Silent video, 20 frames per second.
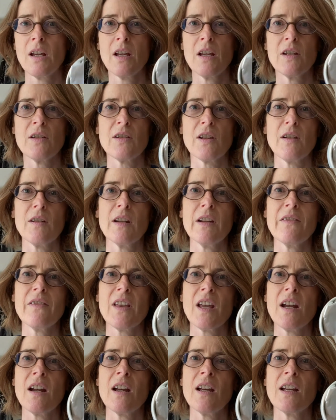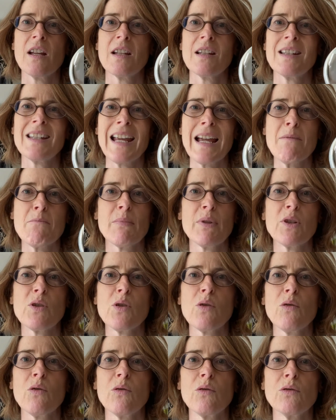So if they're damp at
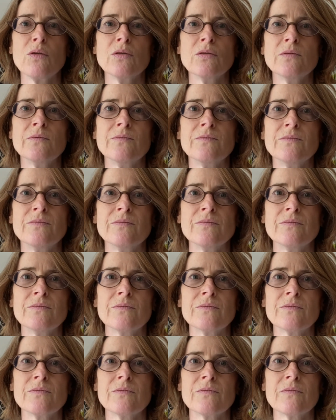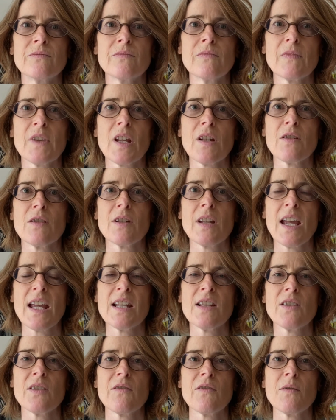all, those
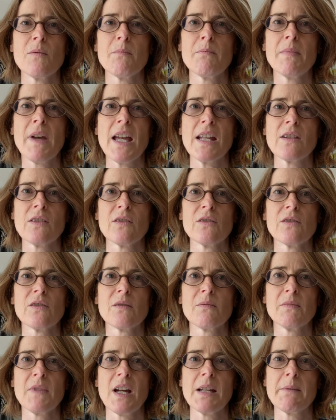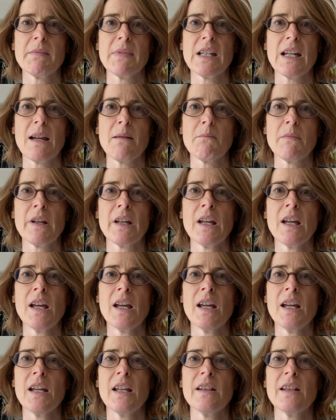ends of the petals might damp,
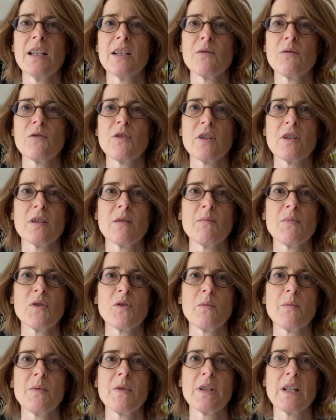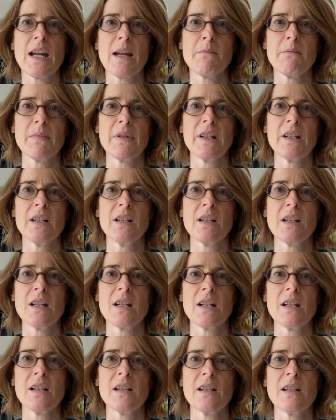this will just absorb the damp and the
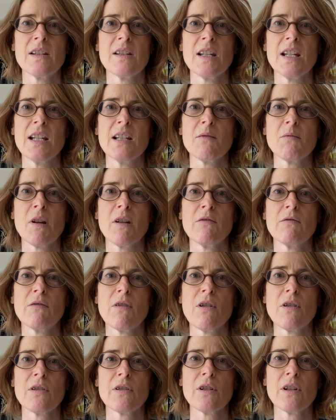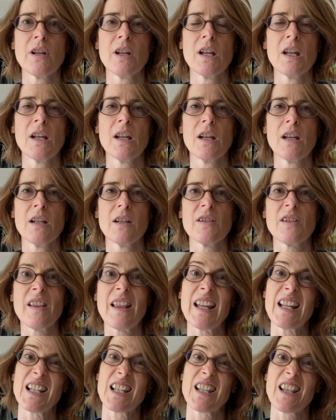seeds won't rot. So
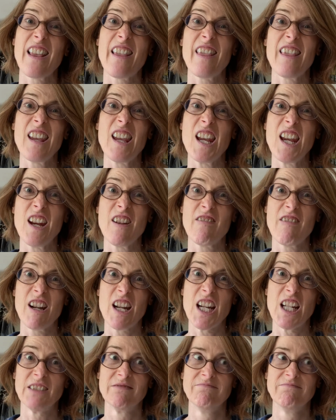that's the theory.